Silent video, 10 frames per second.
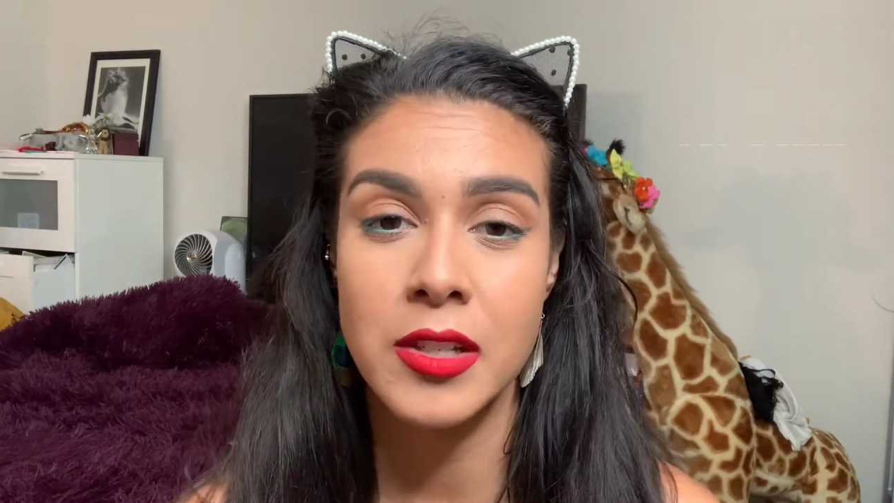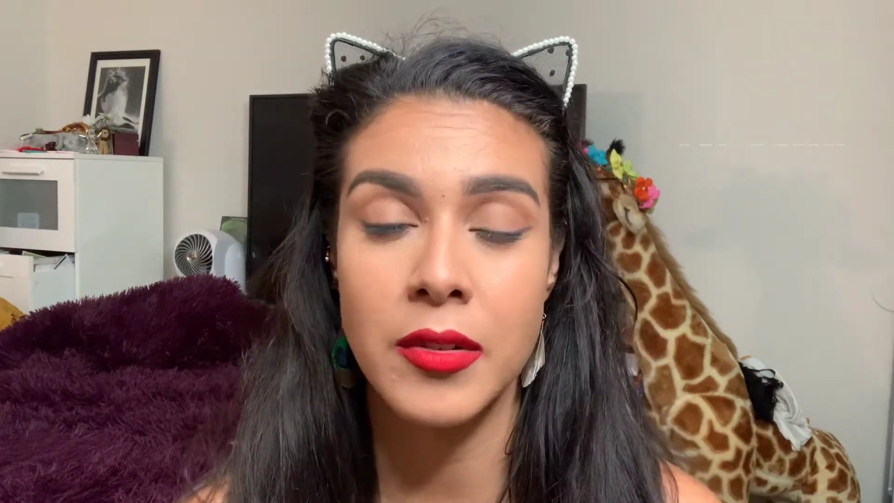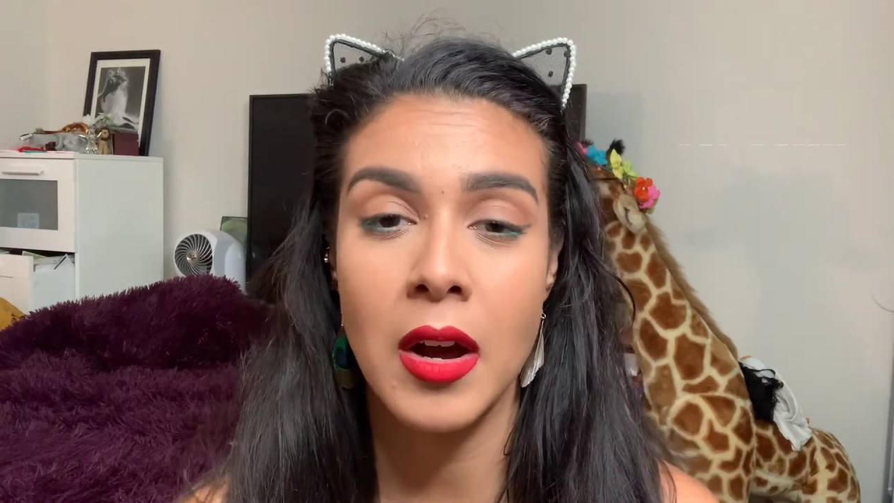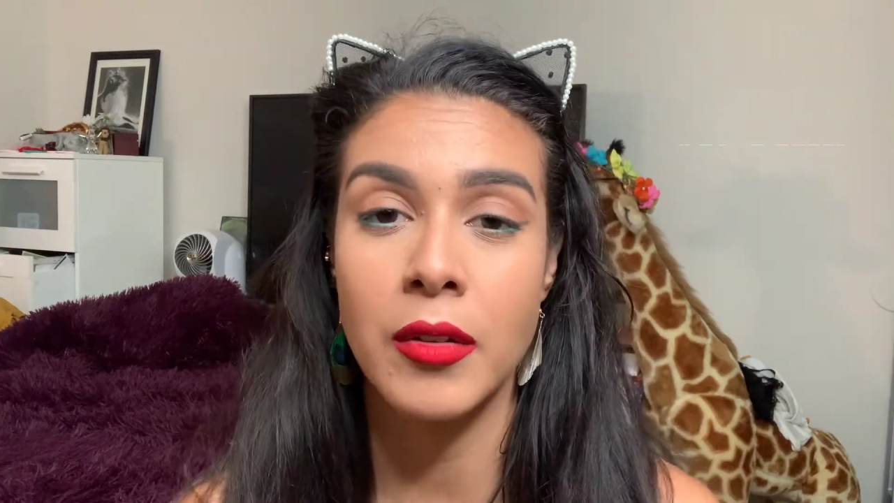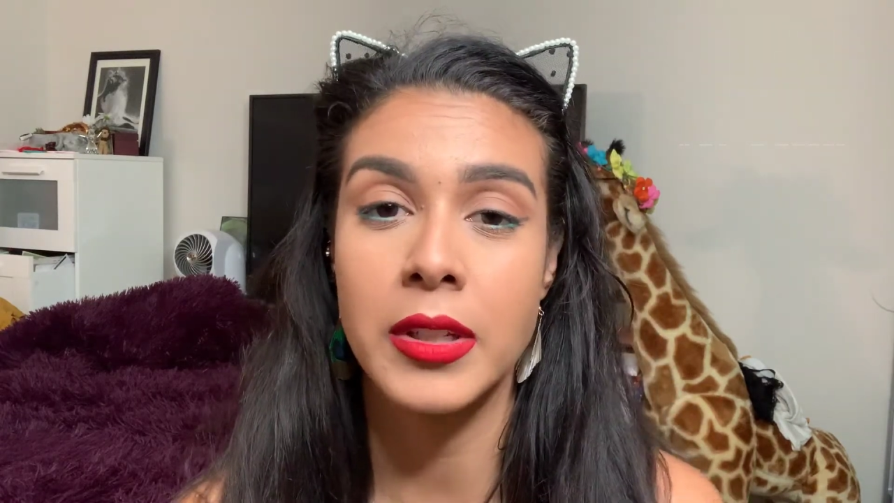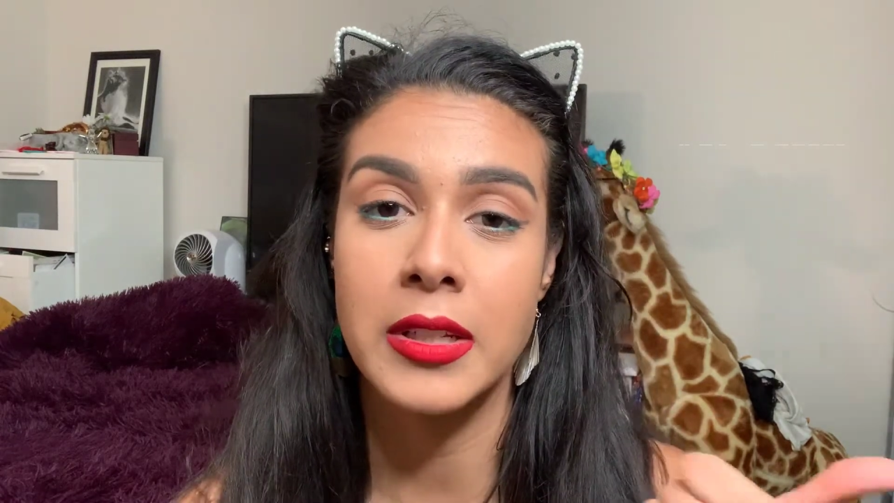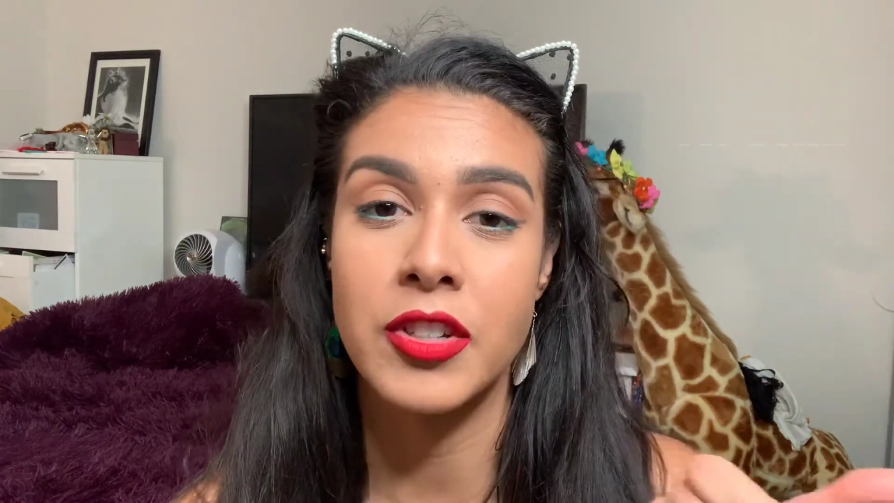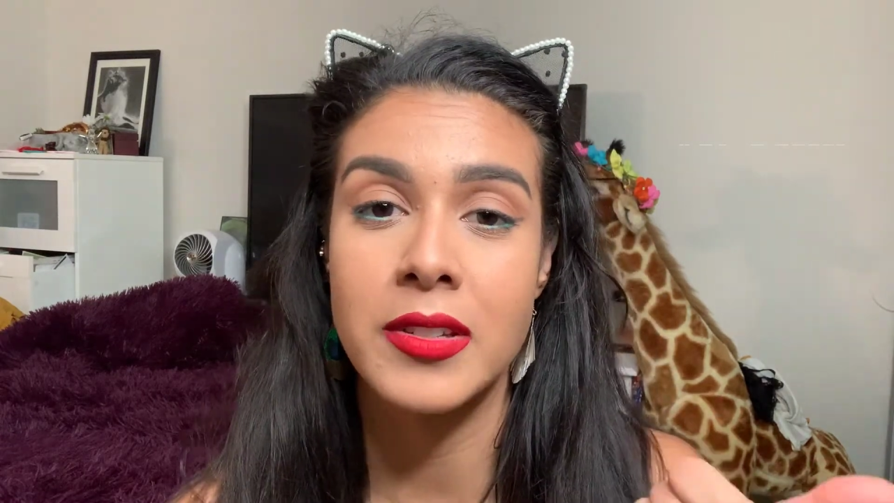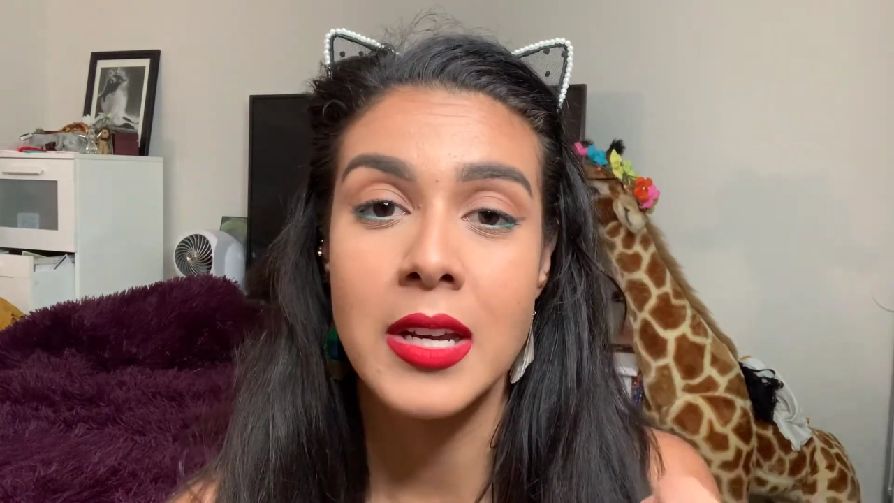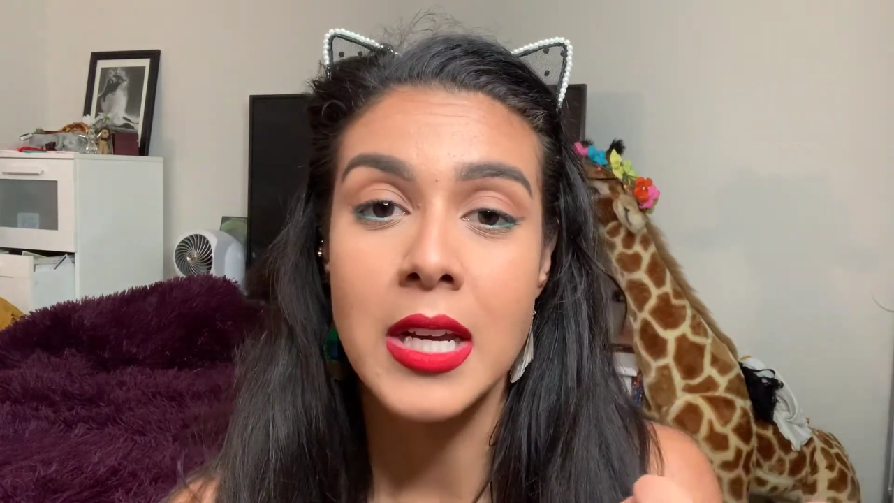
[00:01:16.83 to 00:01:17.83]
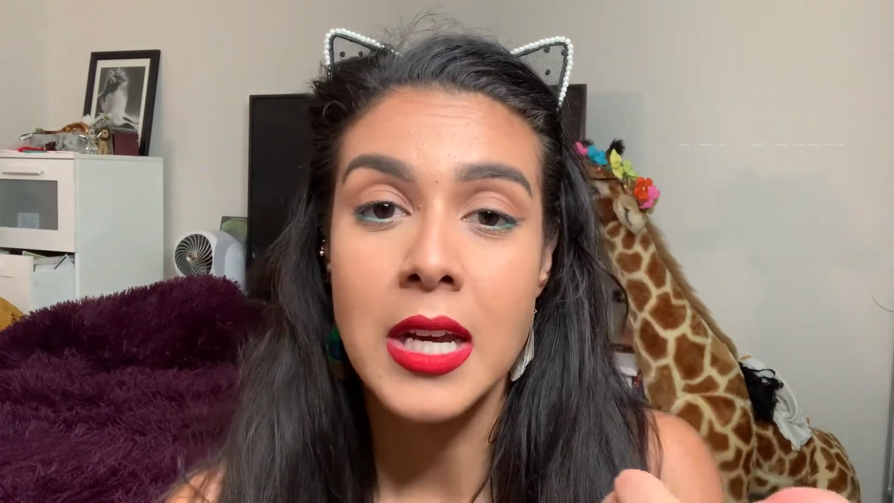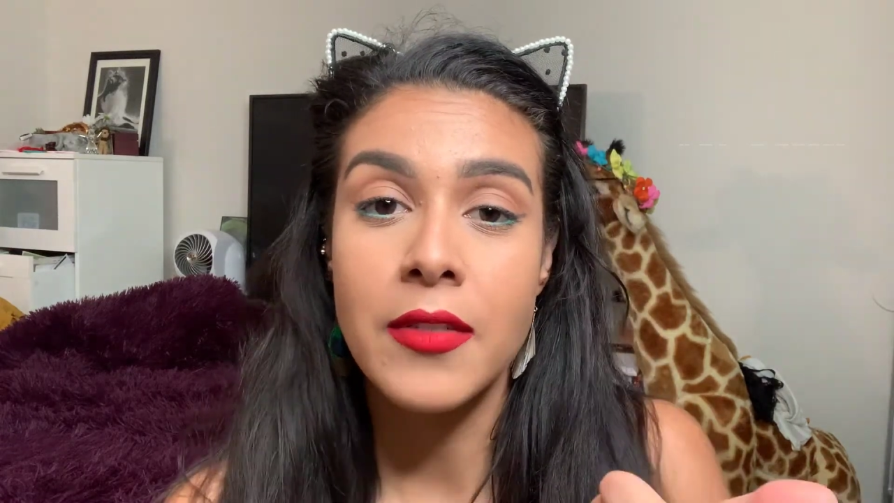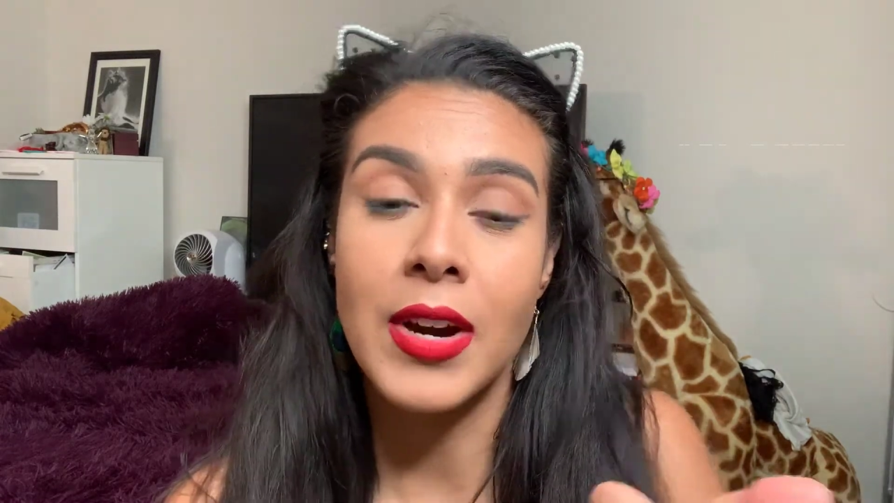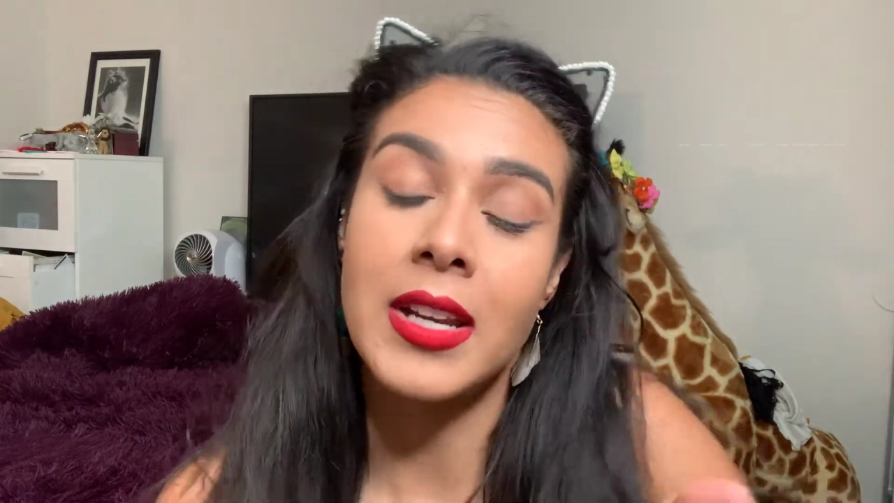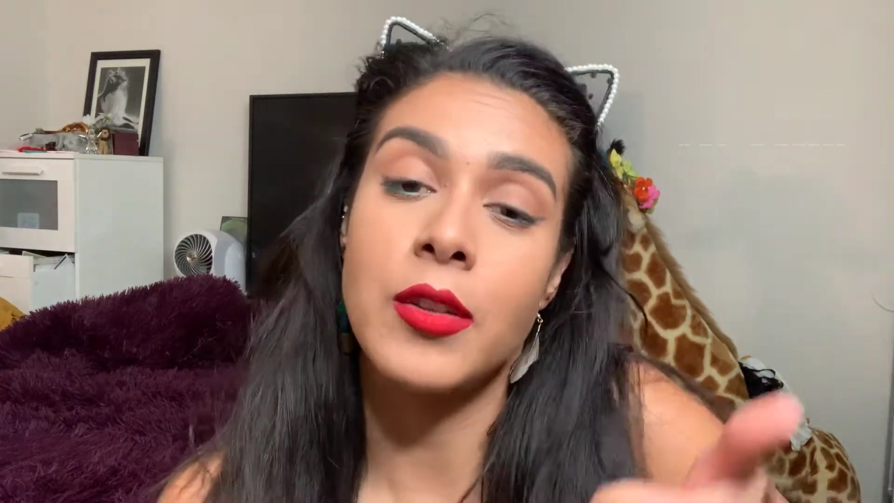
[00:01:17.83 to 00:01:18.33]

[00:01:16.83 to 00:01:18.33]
So not only just finding